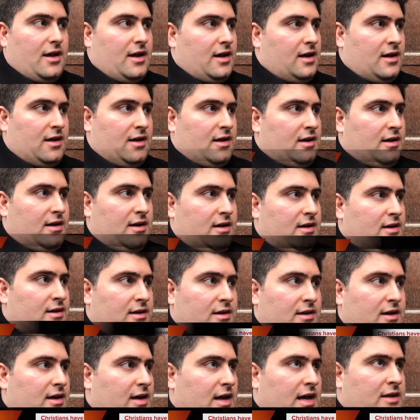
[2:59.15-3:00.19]

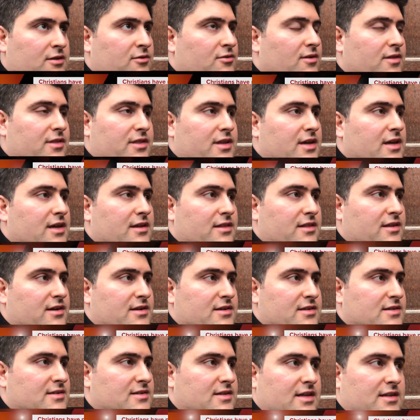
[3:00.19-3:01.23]
I don't think
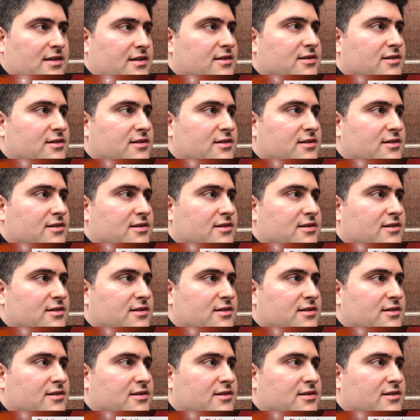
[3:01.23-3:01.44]
there is any